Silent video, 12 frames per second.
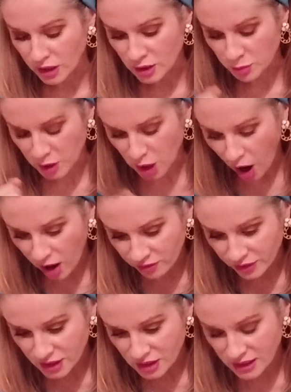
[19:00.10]
need to be
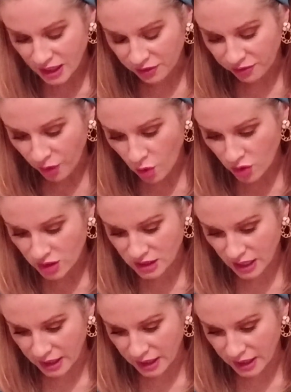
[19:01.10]
confident, get focused,